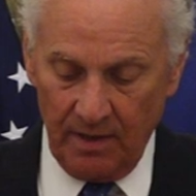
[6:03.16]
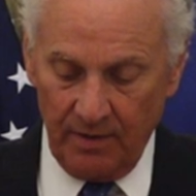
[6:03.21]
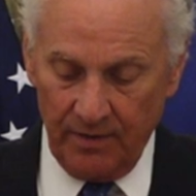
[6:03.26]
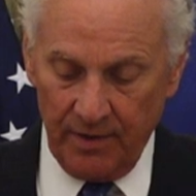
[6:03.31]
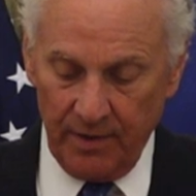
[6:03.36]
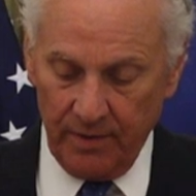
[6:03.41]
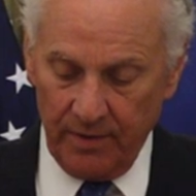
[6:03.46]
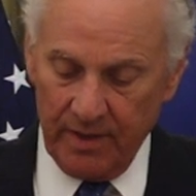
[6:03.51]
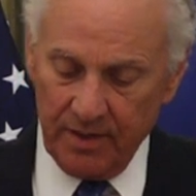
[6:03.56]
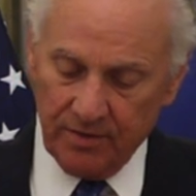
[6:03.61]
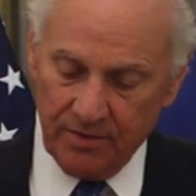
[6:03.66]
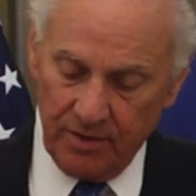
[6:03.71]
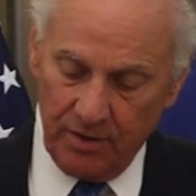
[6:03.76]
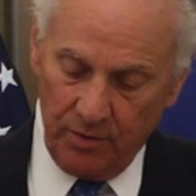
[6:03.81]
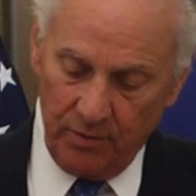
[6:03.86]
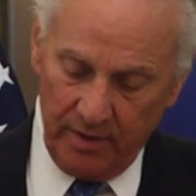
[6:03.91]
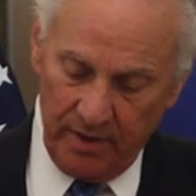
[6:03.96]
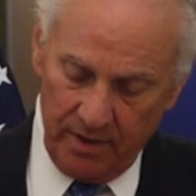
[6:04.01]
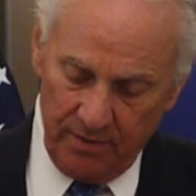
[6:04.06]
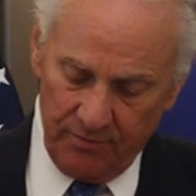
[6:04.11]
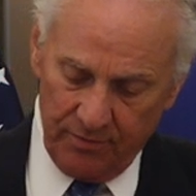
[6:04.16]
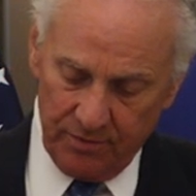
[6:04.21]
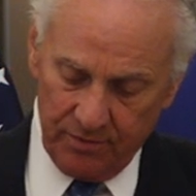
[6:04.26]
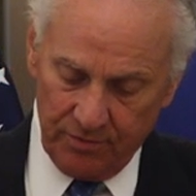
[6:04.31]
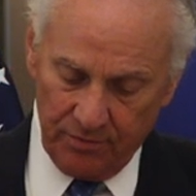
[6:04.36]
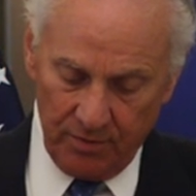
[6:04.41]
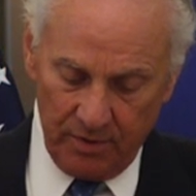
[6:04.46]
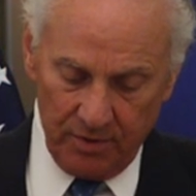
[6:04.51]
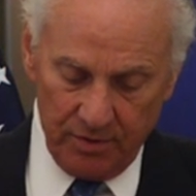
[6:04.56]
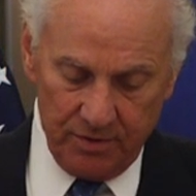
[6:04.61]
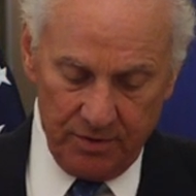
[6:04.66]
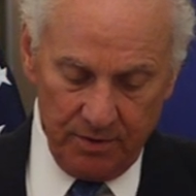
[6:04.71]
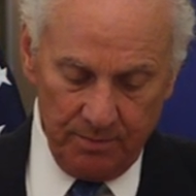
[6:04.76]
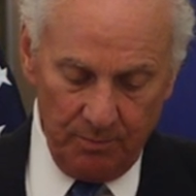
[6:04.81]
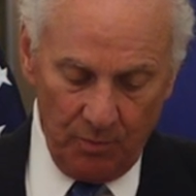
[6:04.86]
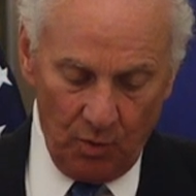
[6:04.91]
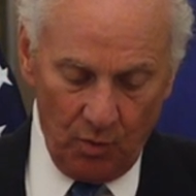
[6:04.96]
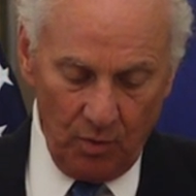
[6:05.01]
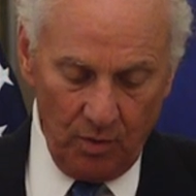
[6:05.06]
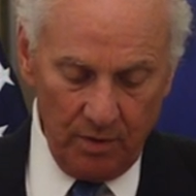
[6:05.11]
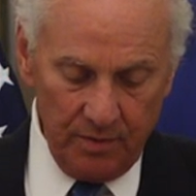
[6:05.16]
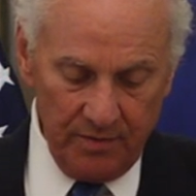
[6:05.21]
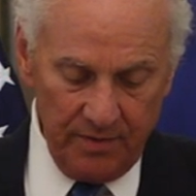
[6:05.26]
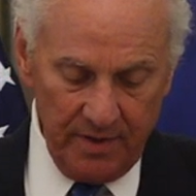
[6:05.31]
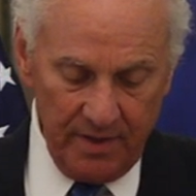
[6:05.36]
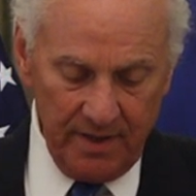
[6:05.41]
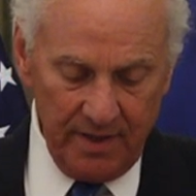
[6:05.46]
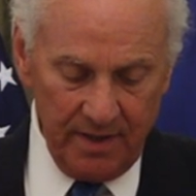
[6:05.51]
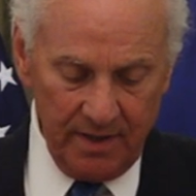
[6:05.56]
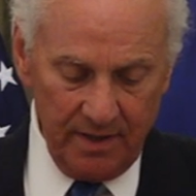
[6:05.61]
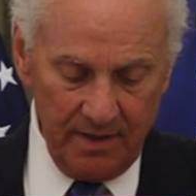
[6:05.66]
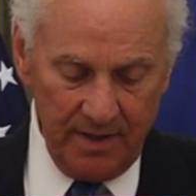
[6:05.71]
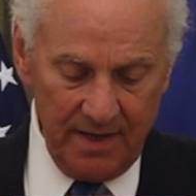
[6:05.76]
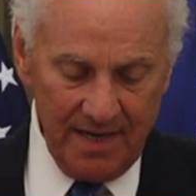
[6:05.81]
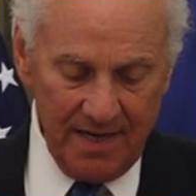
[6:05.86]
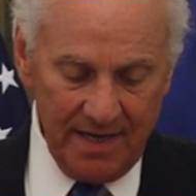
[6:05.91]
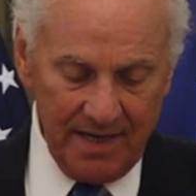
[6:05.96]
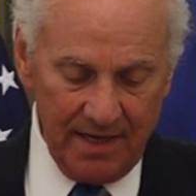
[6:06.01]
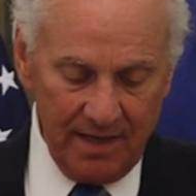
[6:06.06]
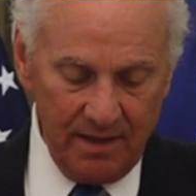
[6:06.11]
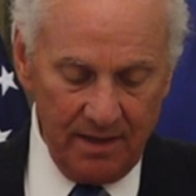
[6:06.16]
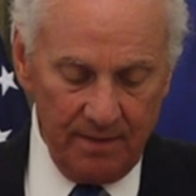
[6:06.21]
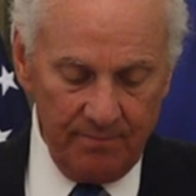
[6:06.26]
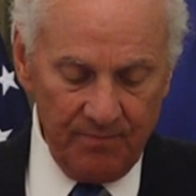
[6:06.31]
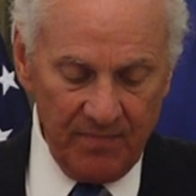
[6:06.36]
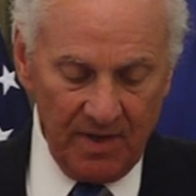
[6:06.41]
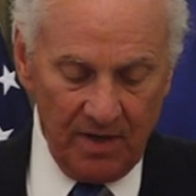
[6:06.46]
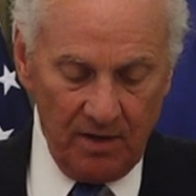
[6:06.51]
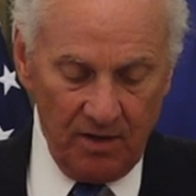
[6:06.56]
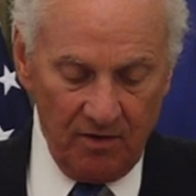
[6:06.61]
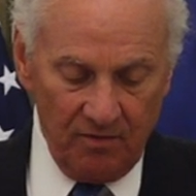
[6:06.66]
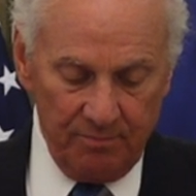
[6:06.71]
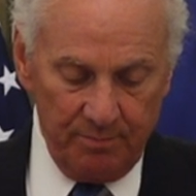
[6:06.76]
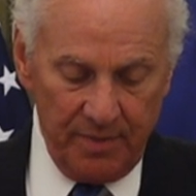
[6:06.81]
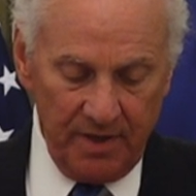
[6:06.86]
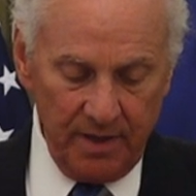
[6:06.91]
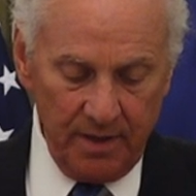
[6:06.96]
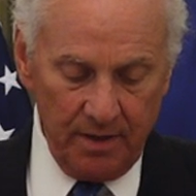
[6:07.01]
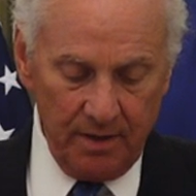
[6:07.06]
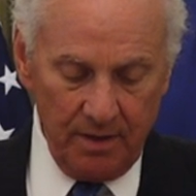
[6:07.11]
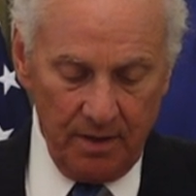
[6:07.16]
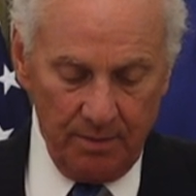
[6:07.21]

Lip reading: There is no infrastructure more in need of big,